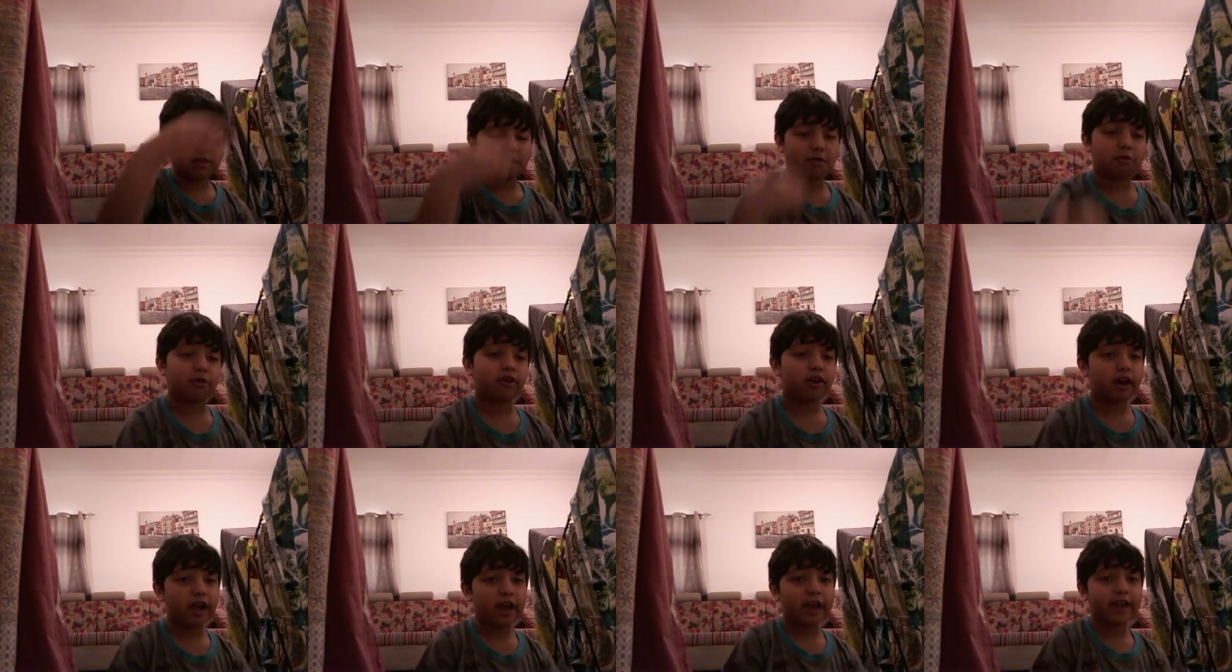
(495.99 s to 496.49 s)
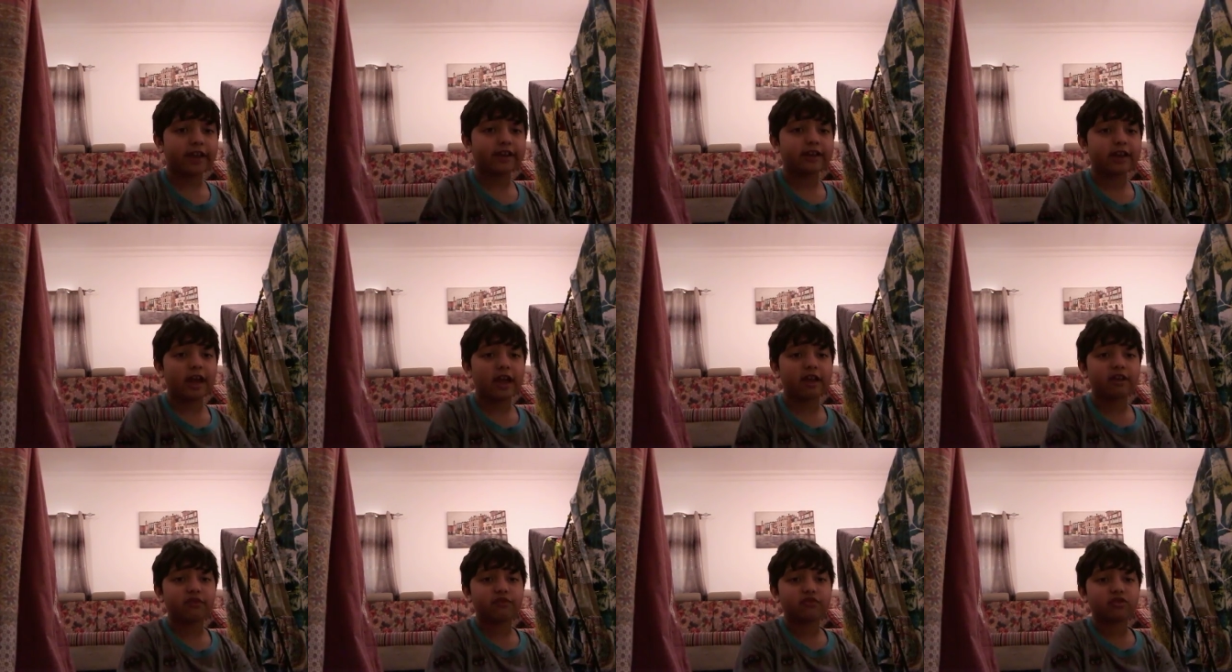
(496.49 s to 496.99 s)
Alright,
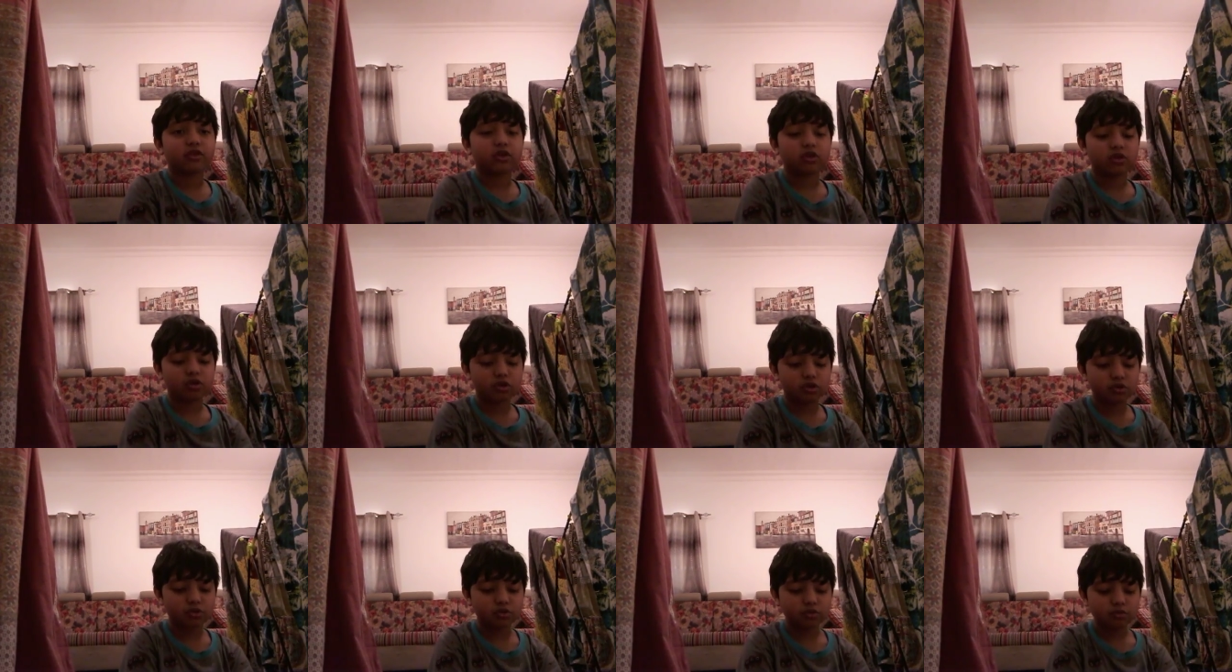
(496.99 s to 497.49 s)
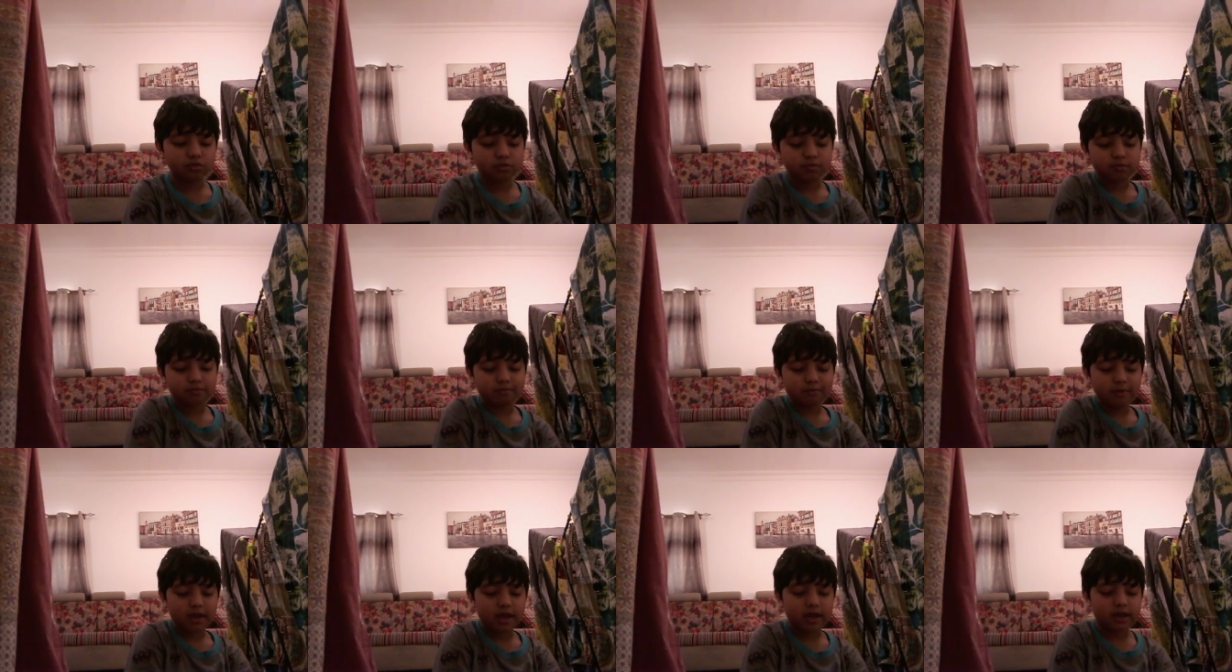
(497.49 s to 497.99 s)
I have so
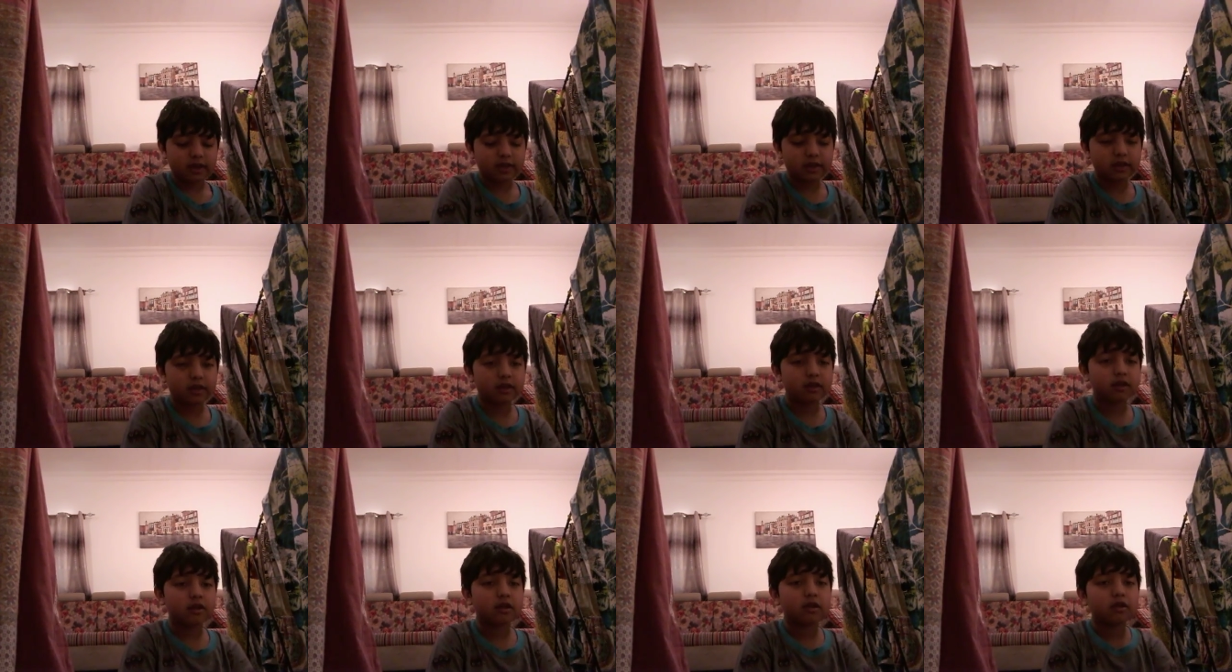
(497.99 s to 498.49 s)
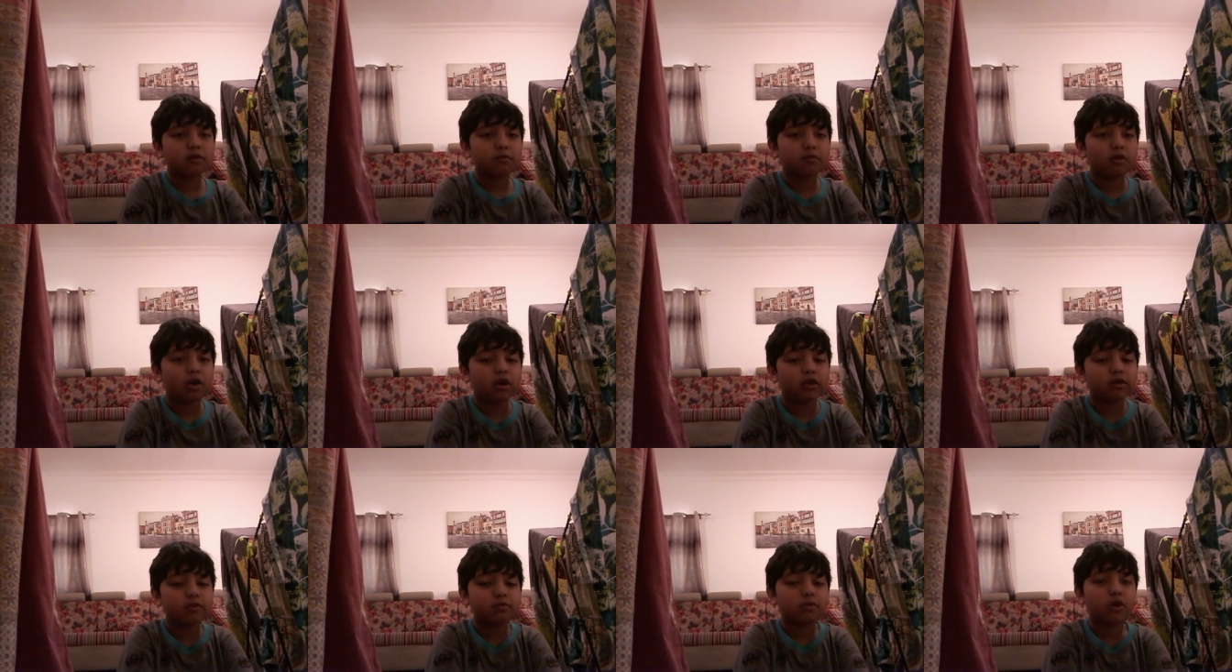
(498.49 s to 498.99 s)
many
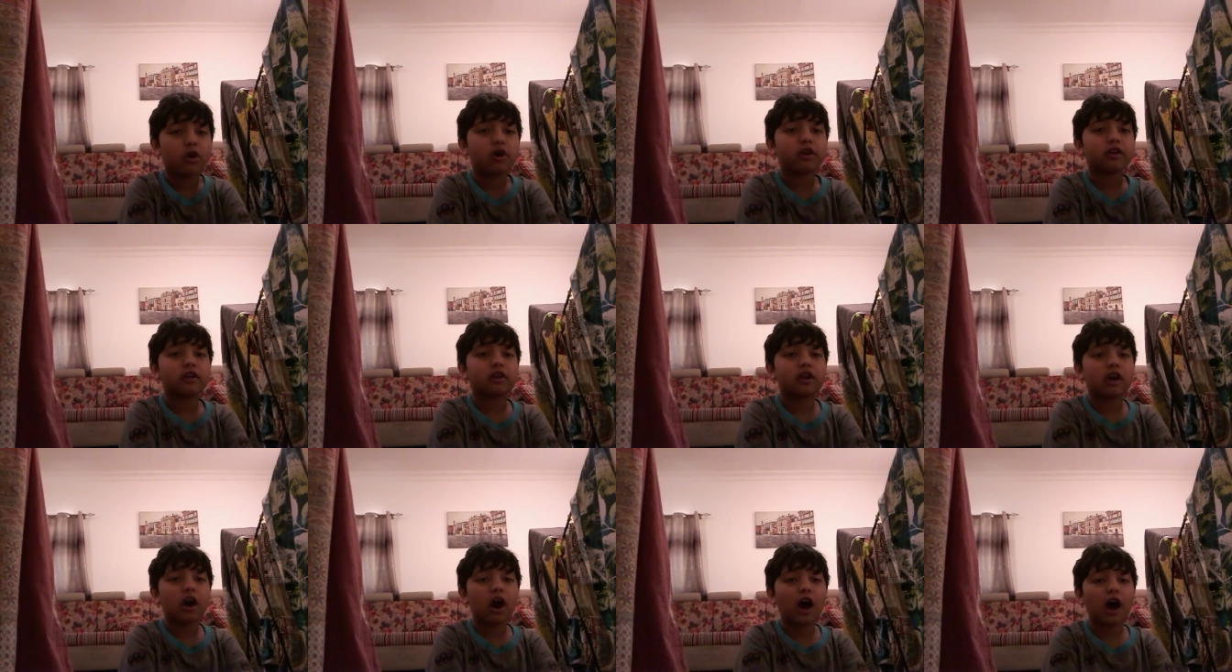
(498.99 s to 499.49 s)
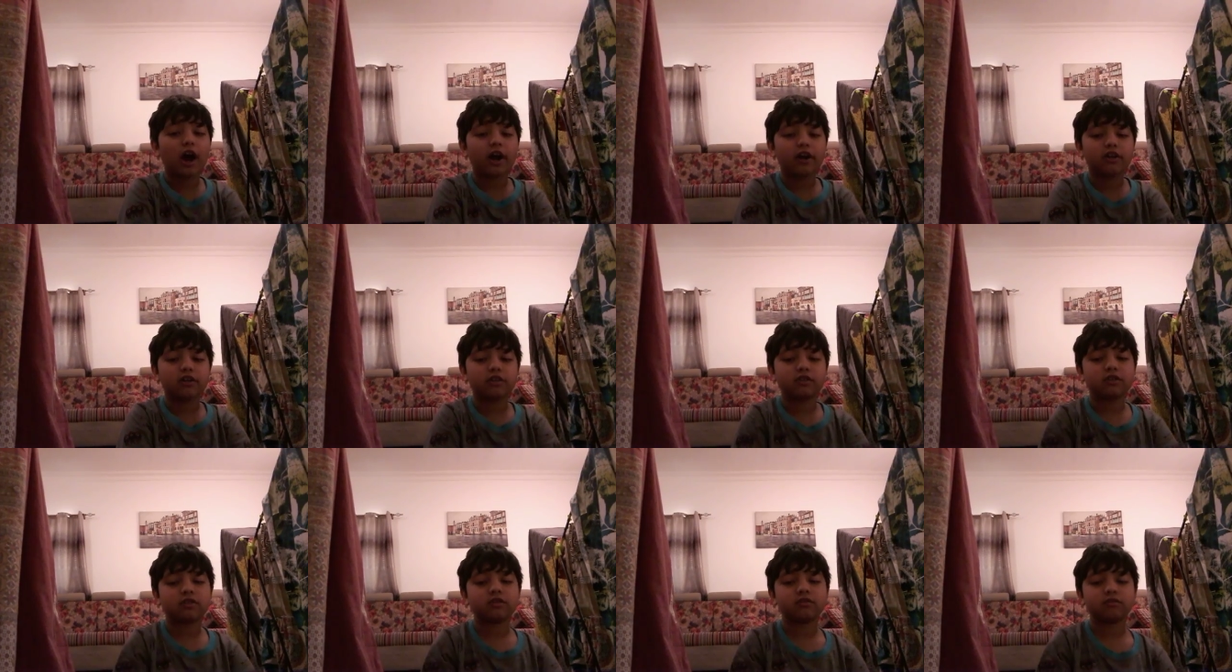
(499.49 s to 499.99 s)
Pokemon
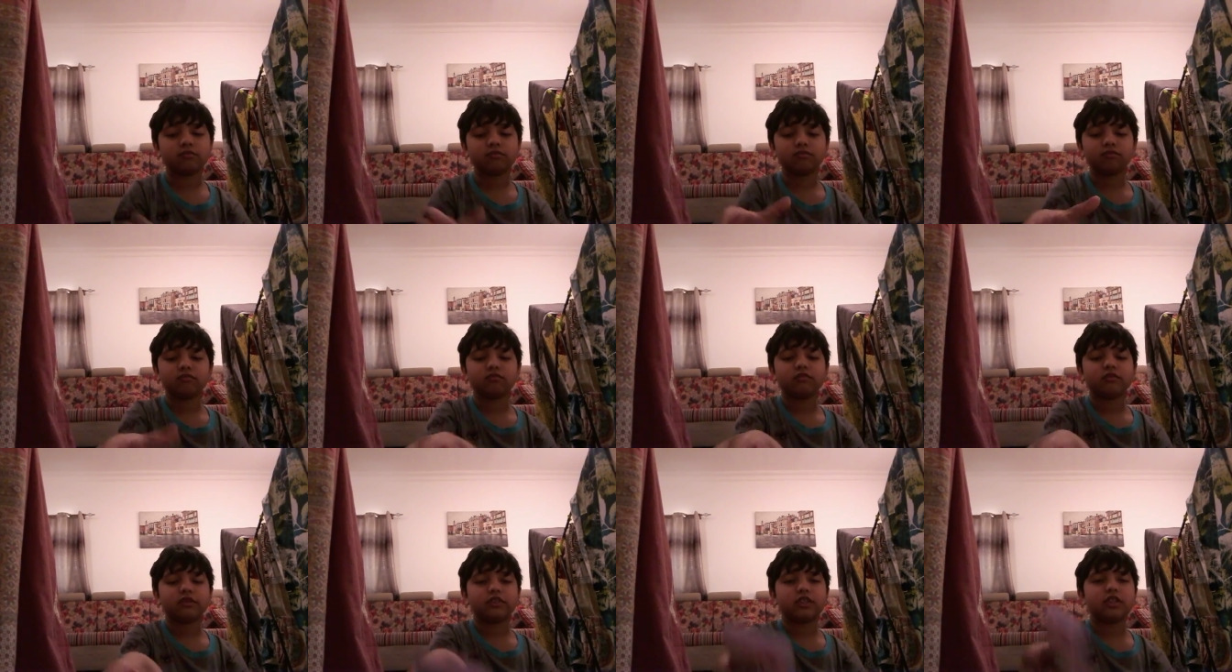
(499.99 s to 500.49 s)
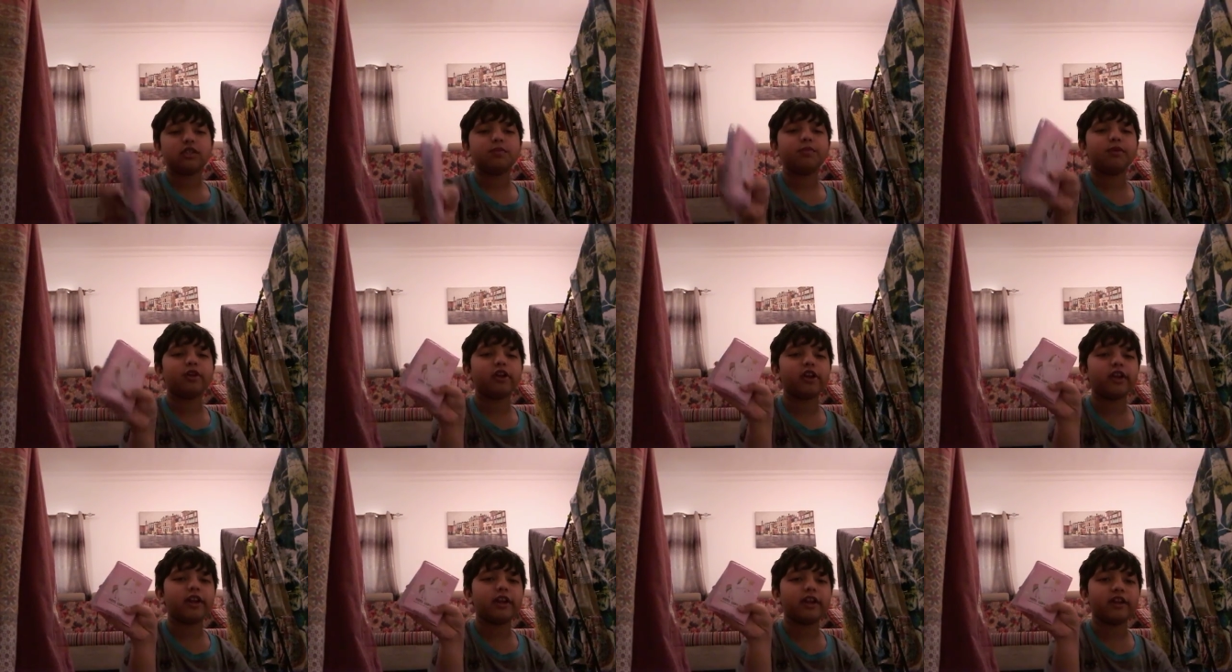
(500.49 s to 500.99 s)
cards. She
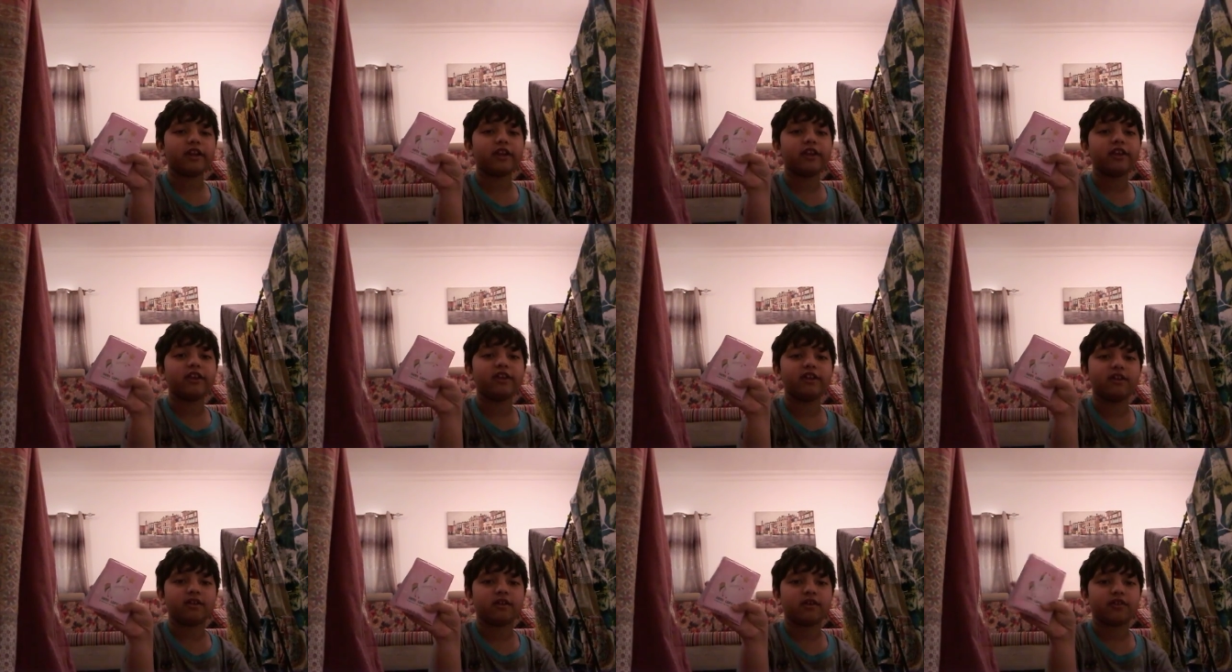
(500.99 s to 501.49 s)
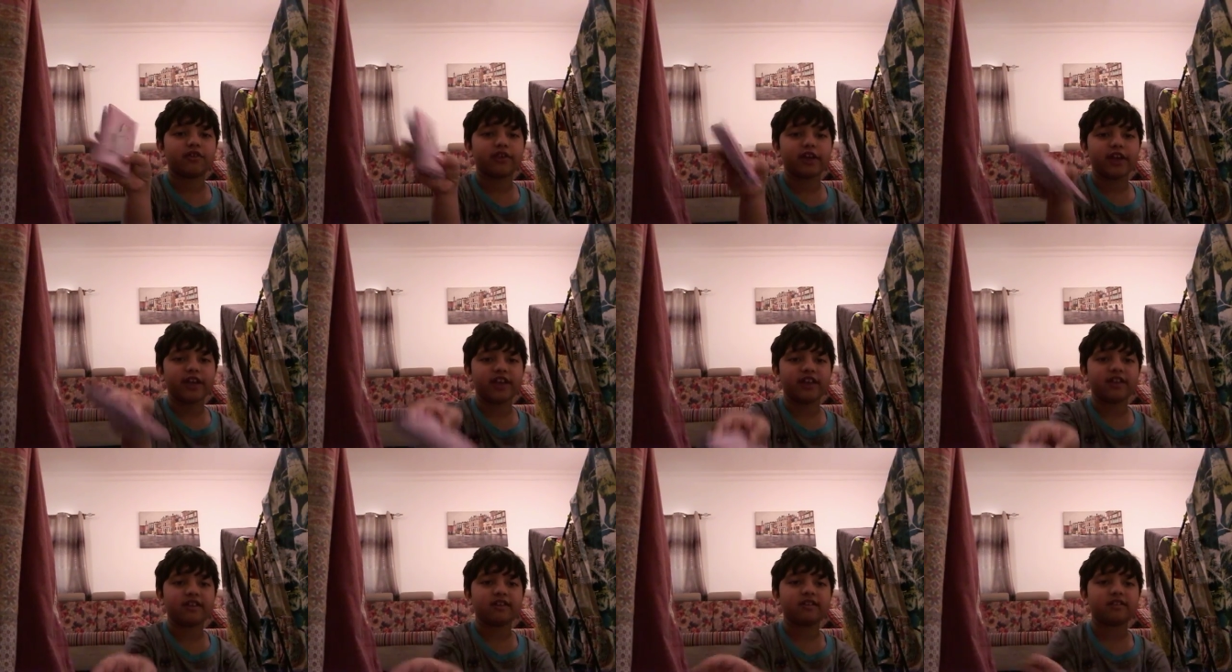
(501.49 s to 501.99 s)
put it in here,
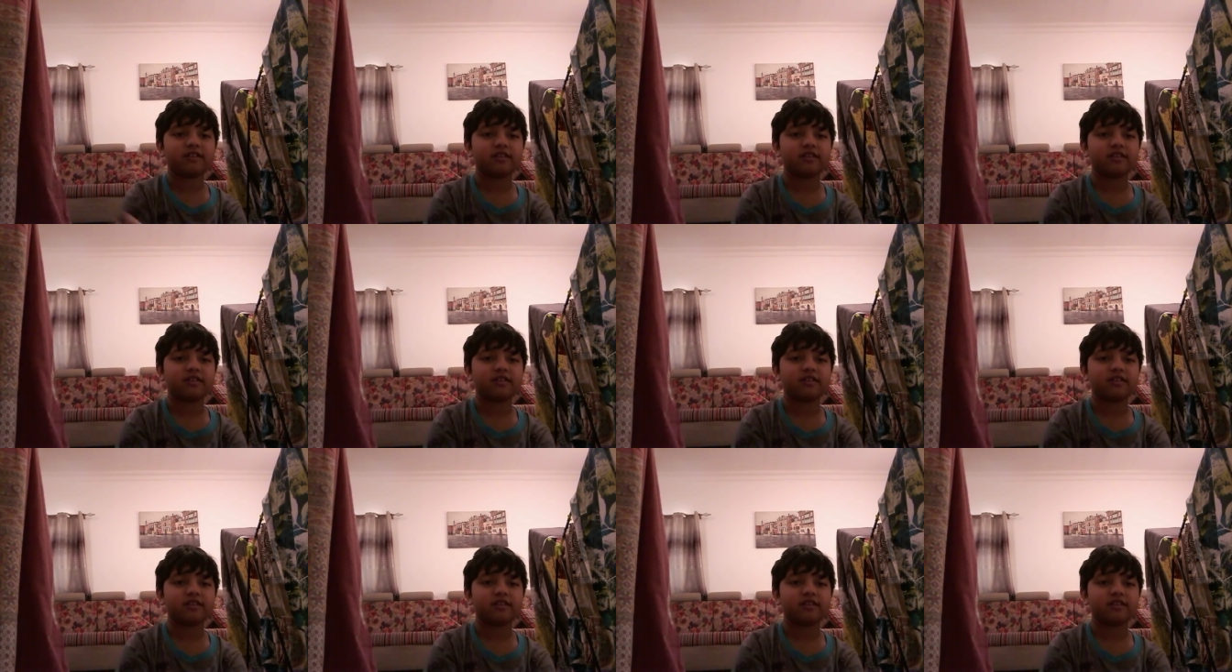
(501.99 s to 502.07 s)
okay?